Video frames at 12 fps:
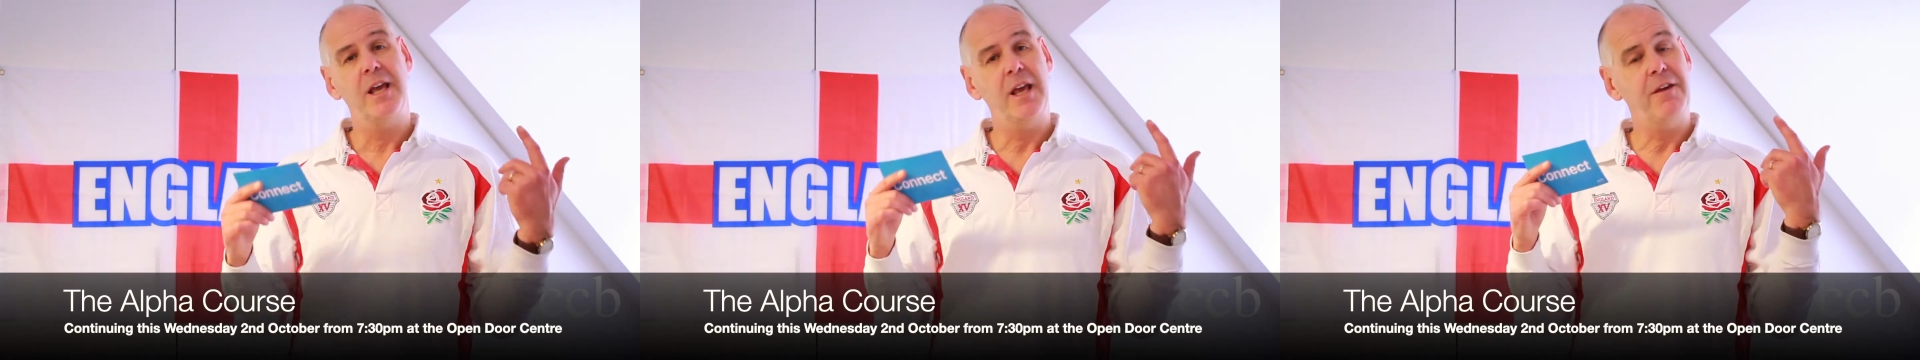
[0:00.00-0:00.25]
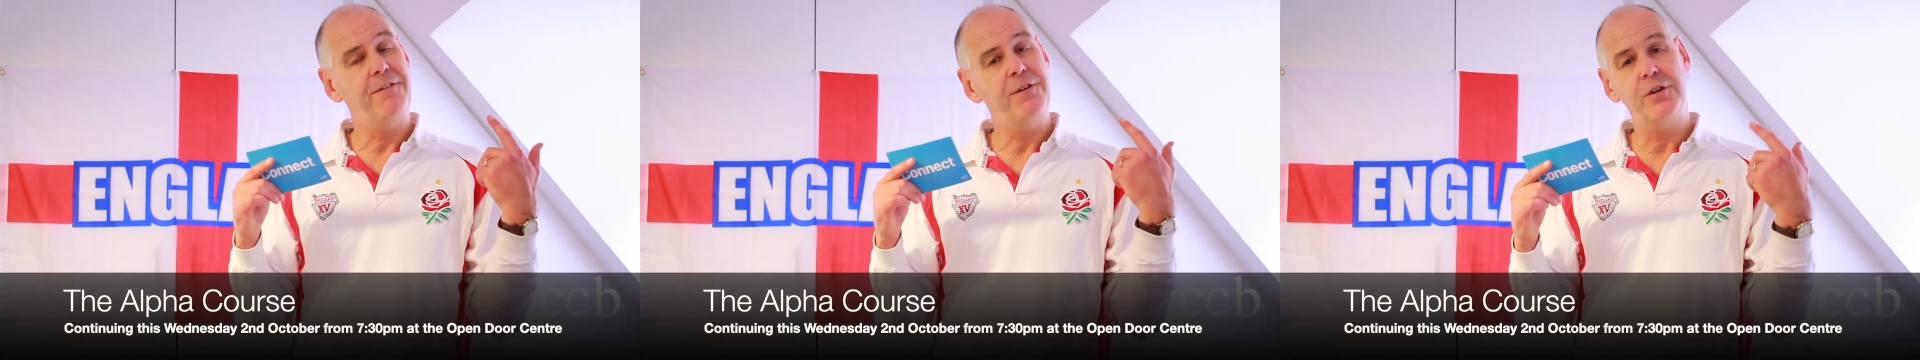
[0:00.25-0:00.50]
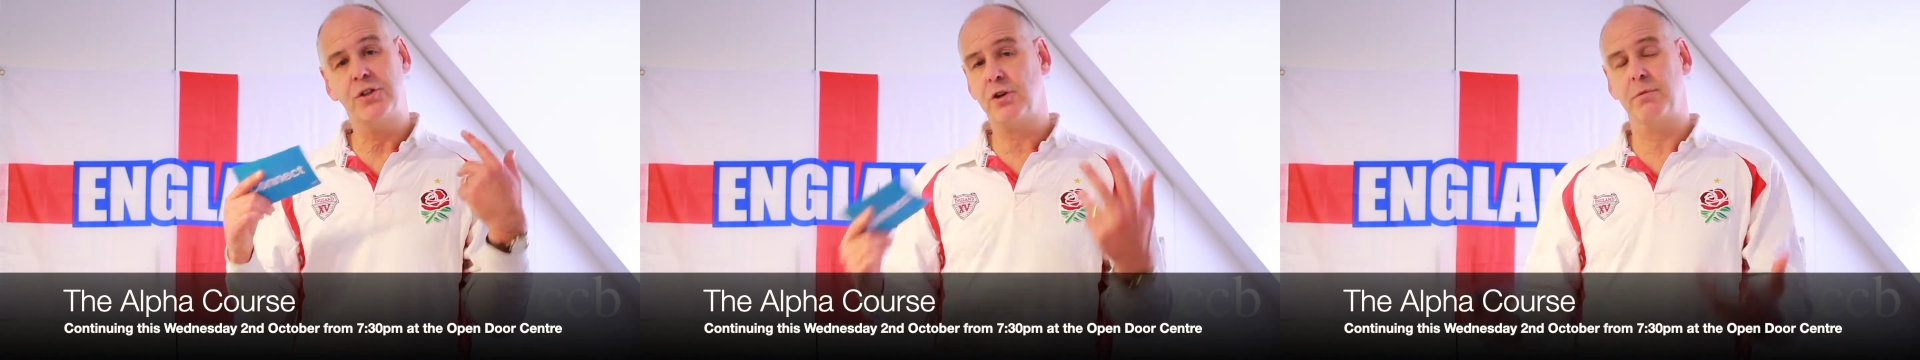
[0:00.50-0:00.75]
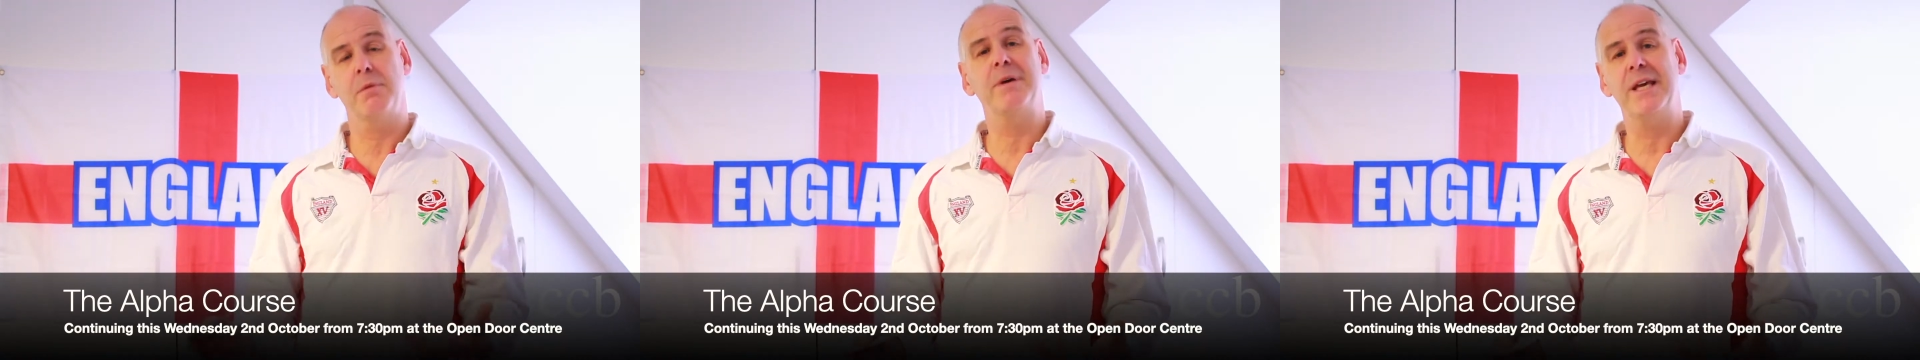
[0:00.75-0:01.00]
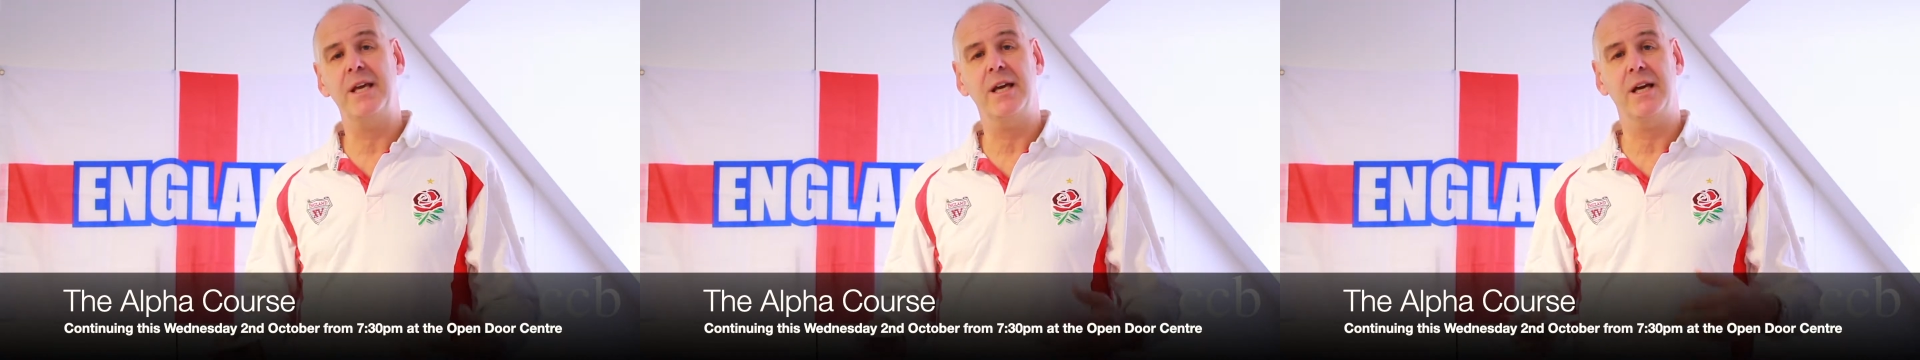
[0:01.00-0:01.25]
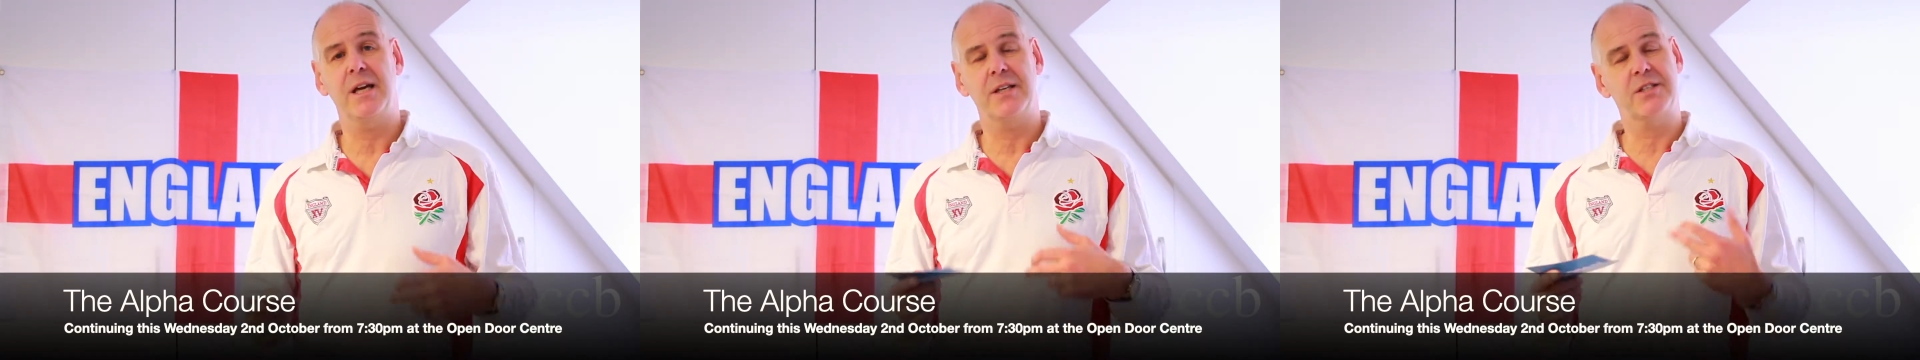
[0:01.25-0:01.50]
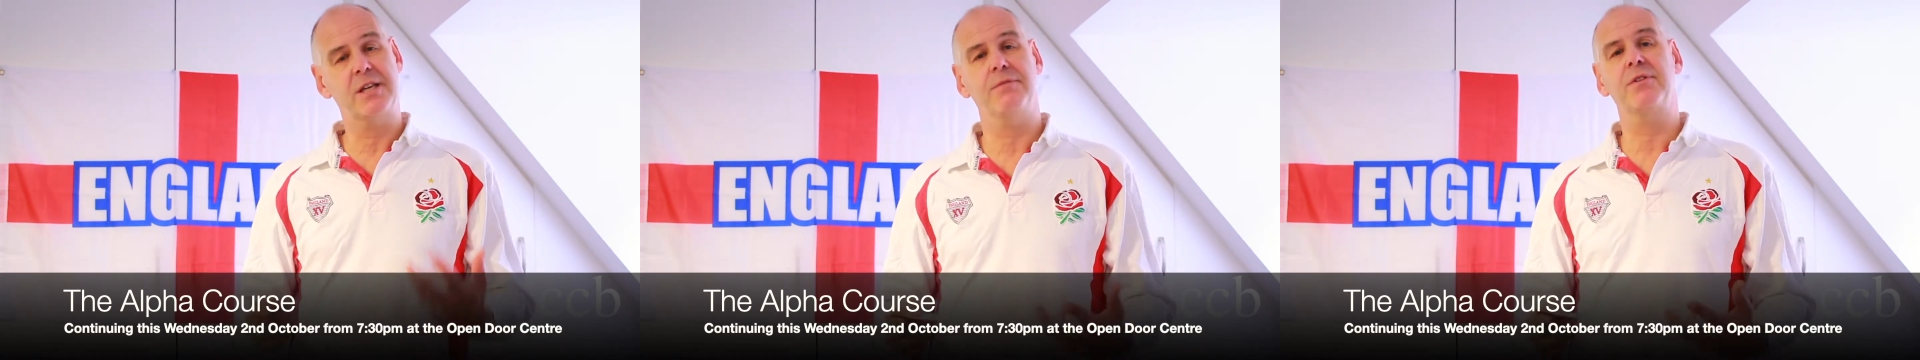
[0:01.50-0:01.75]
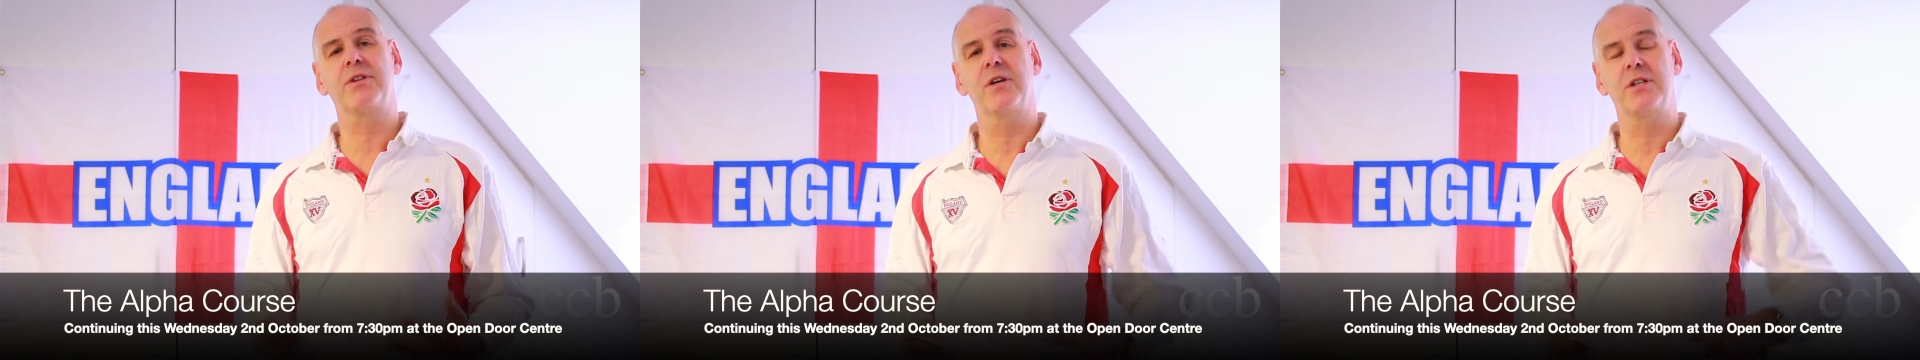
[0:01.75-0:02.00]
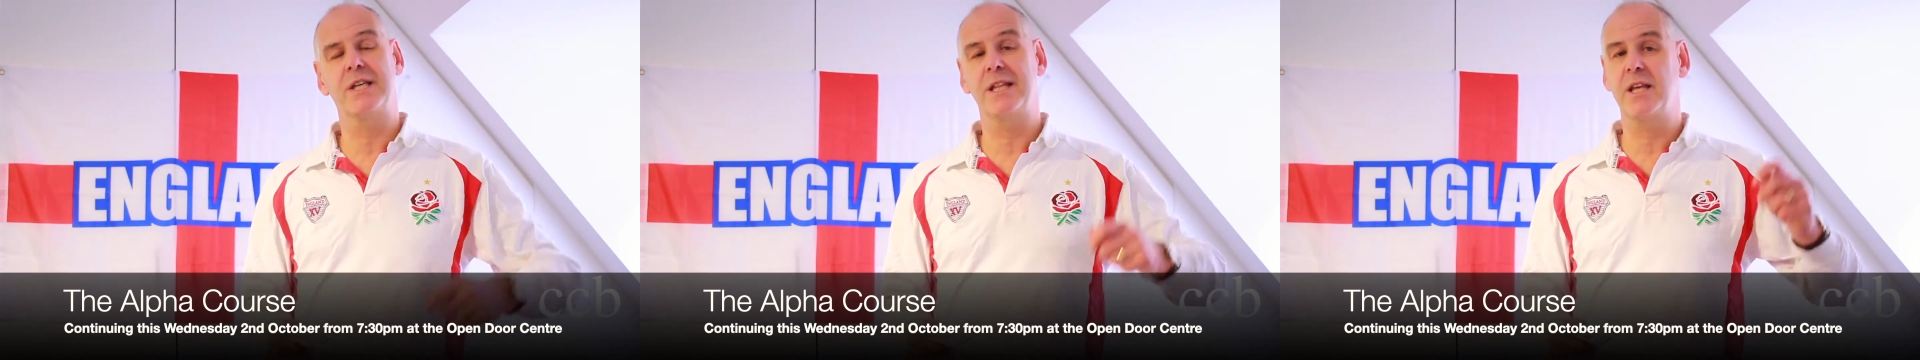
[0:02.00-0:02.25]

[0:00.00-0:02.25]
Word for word: if you join me at 7.30